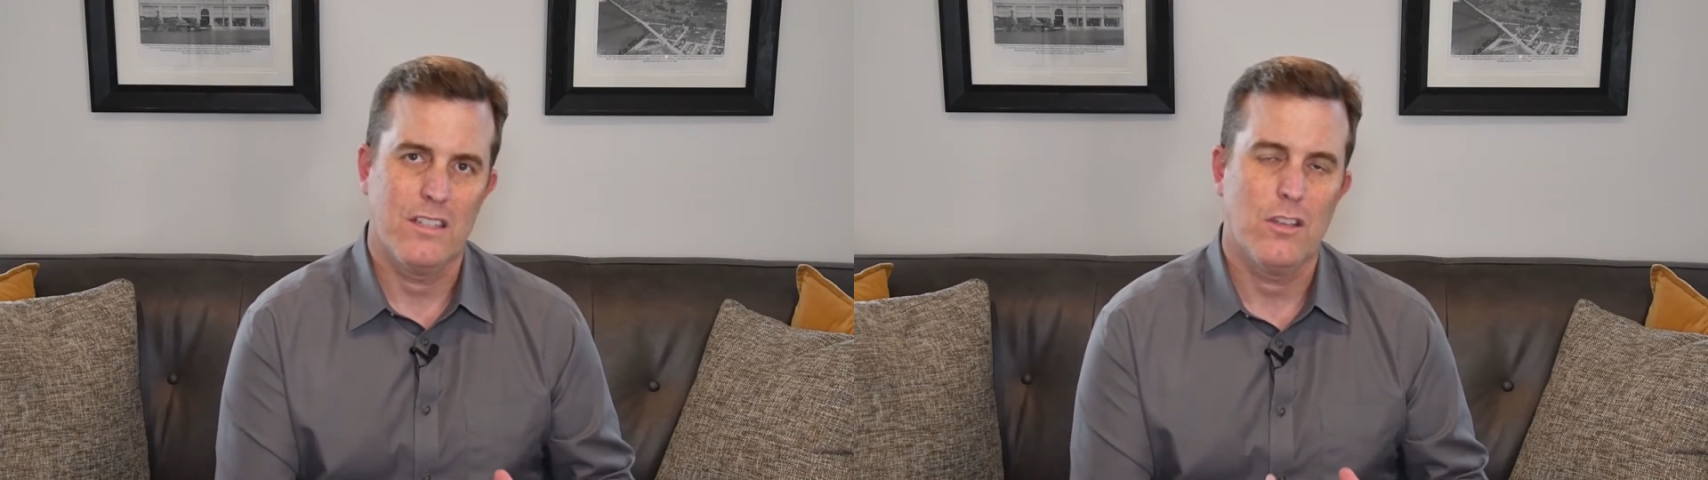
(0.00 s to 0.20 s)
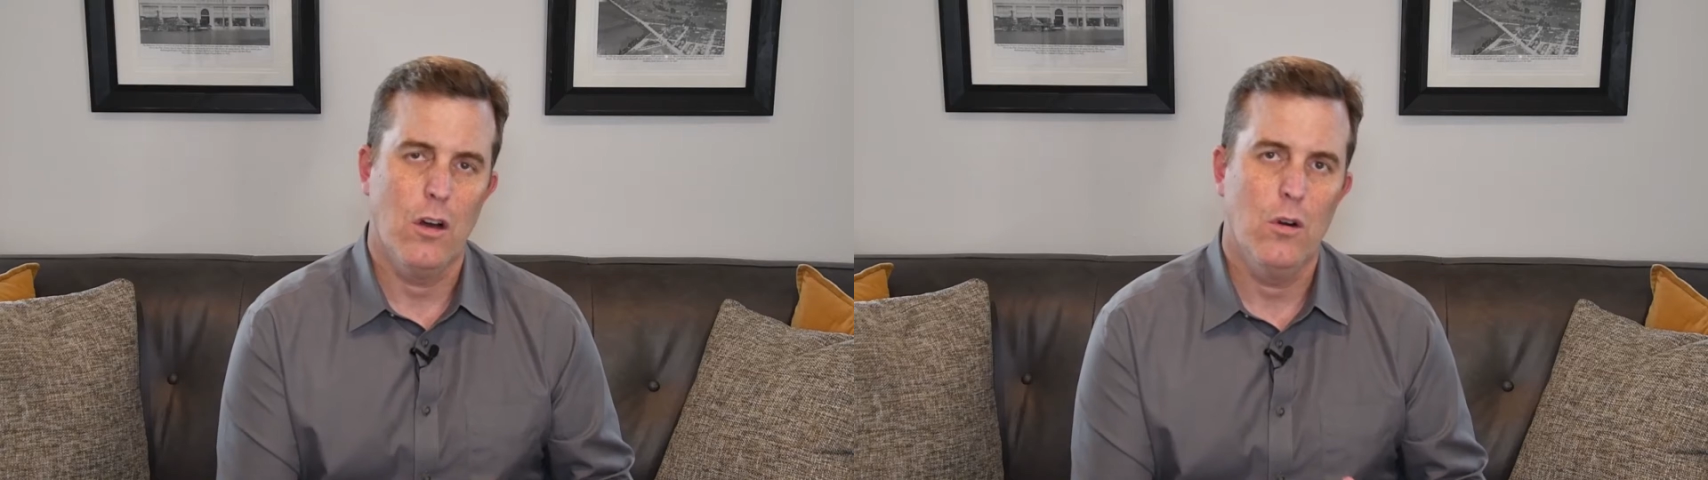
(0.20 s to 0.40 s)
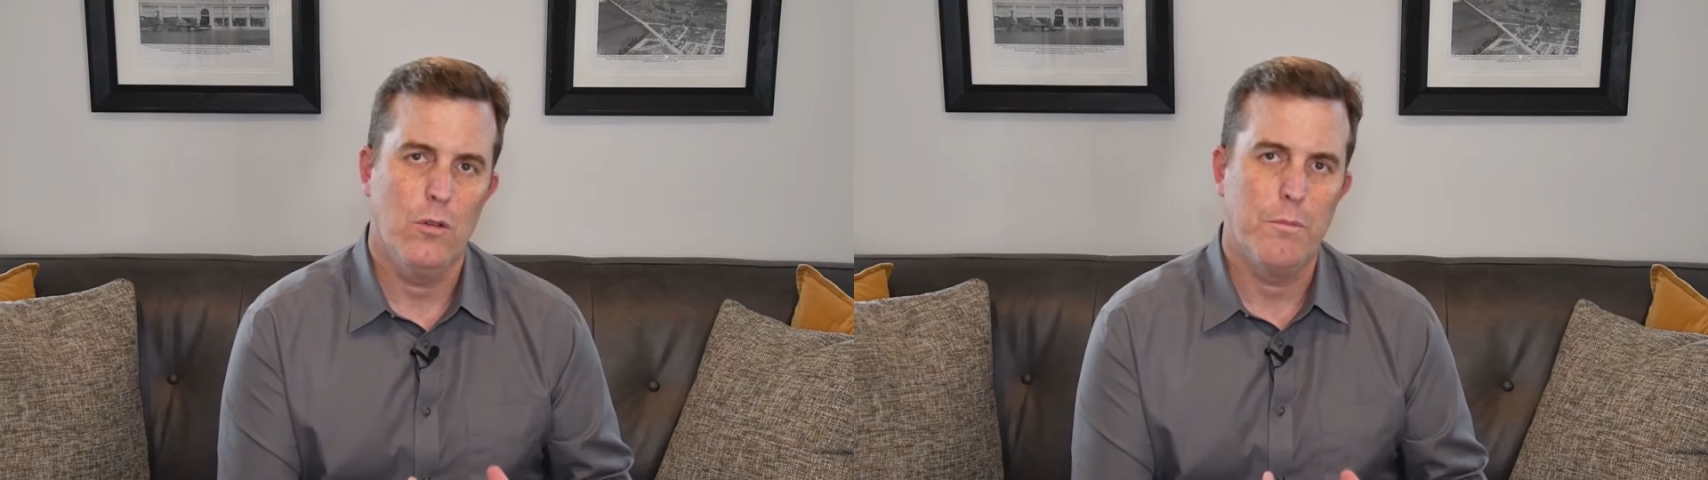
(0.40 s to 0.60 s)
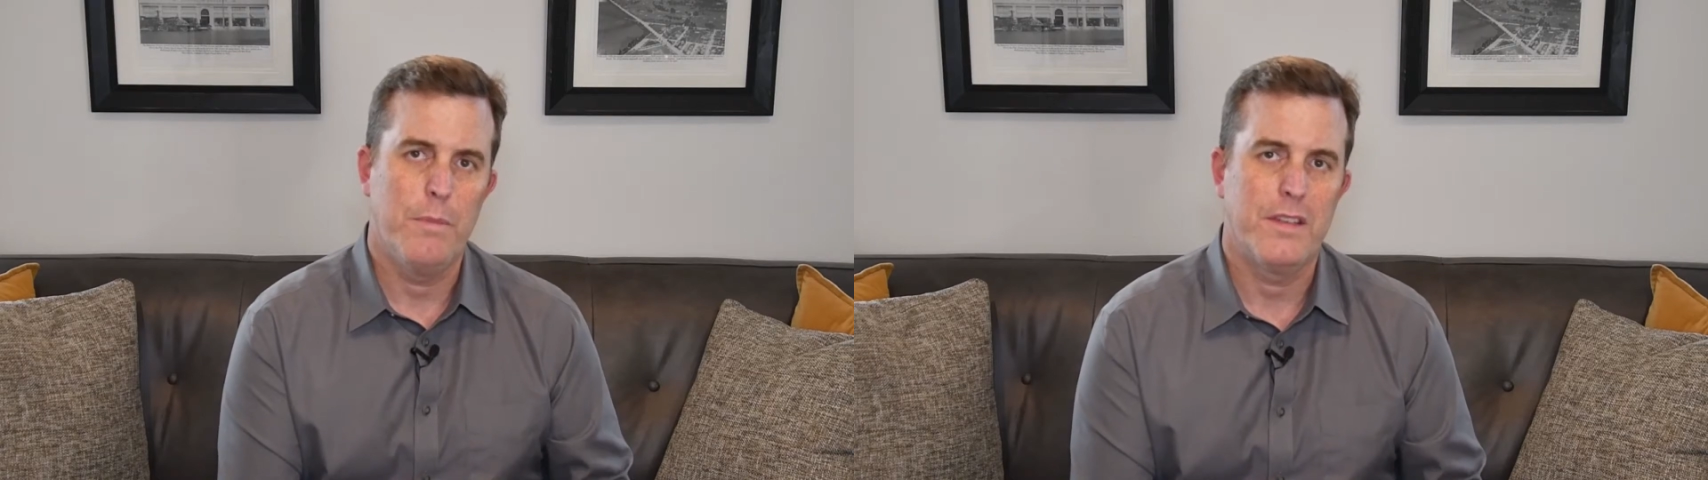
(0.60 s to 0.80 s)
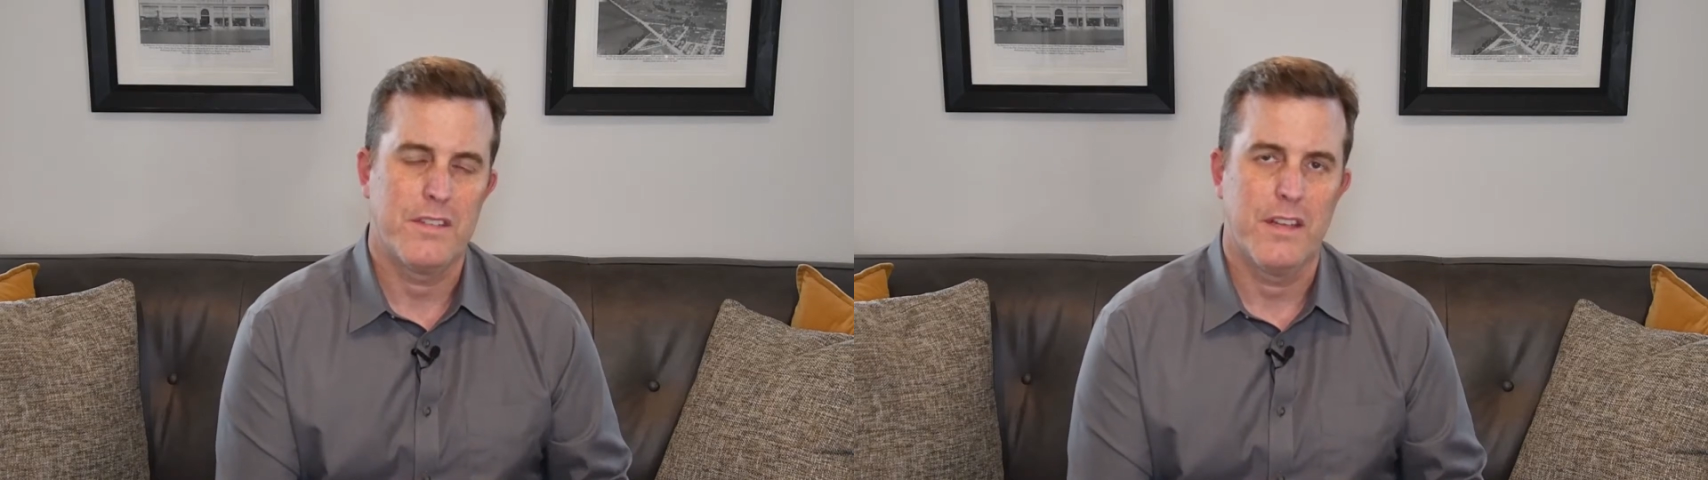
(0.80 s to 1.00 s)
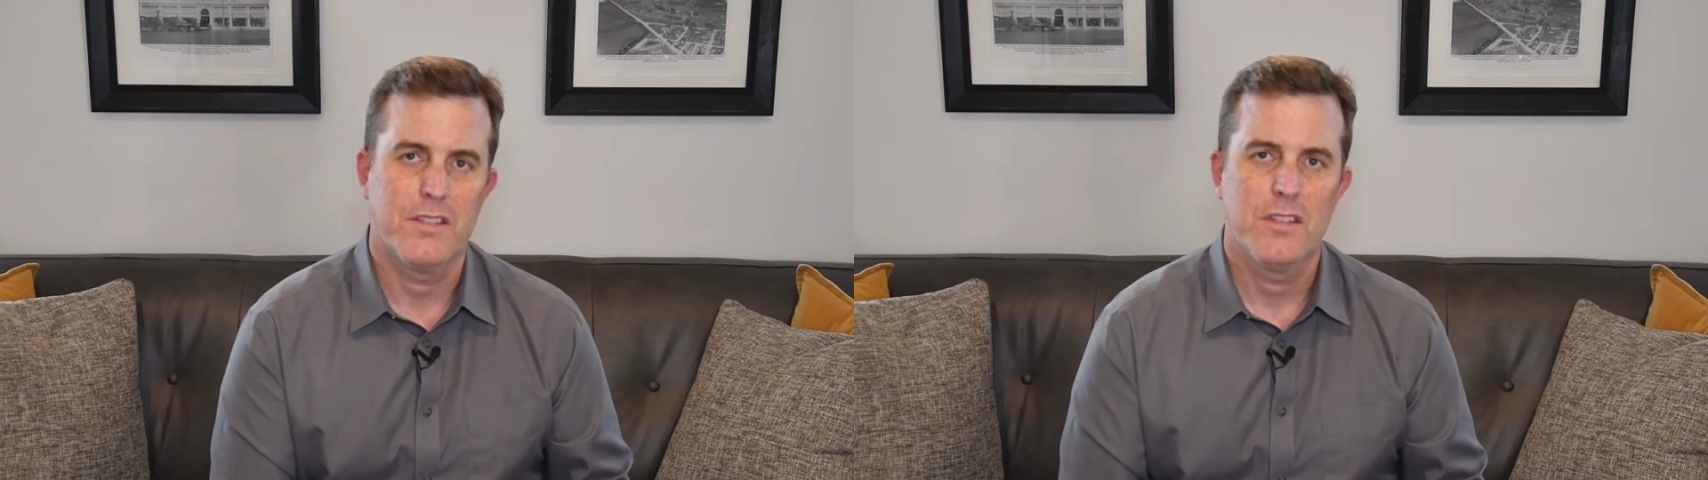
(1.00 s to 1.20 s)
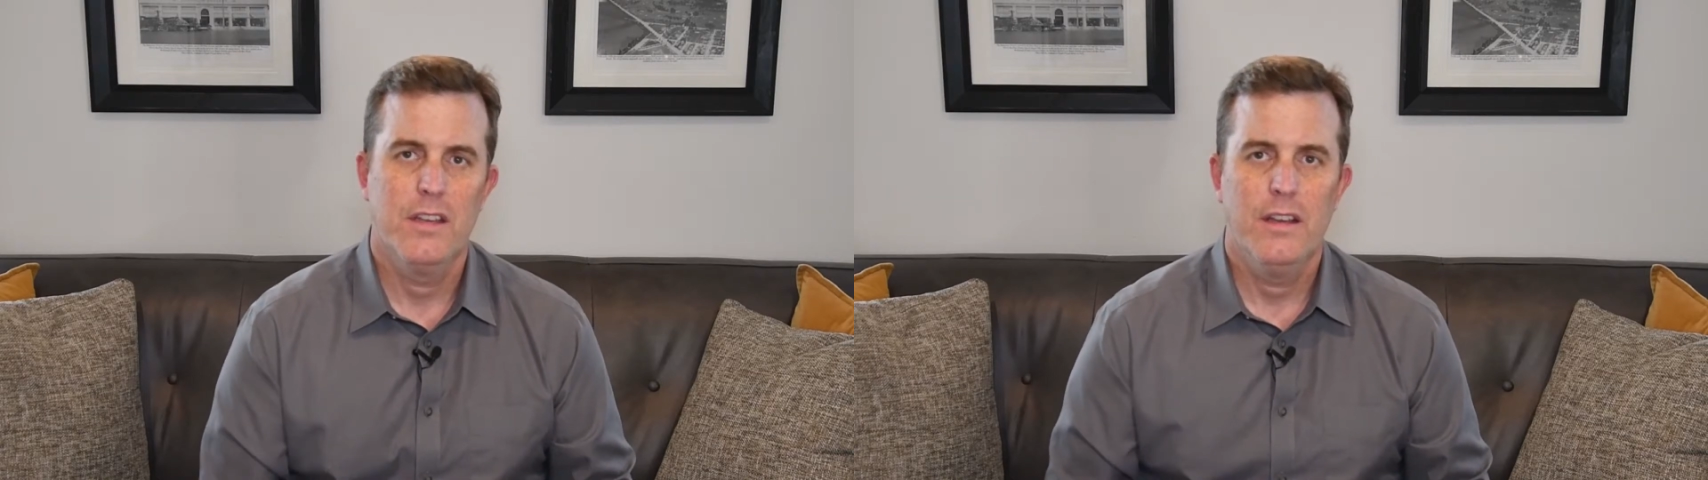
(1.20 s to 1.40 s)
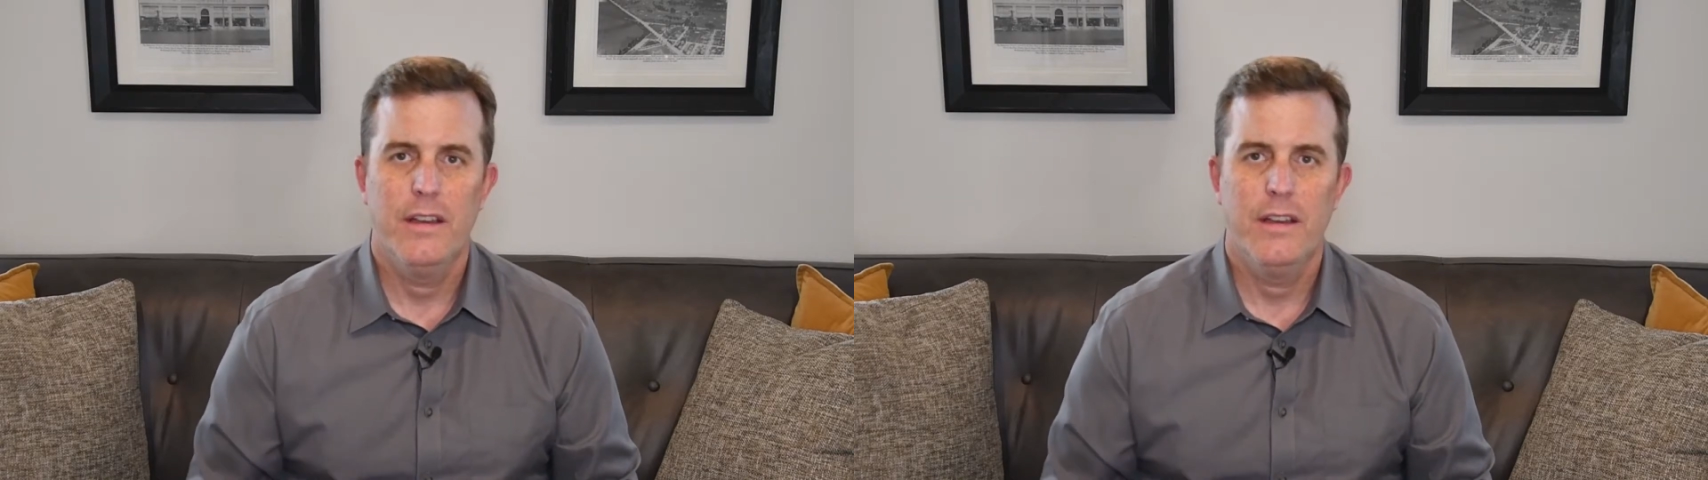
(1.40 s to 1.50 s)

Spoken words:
its own business.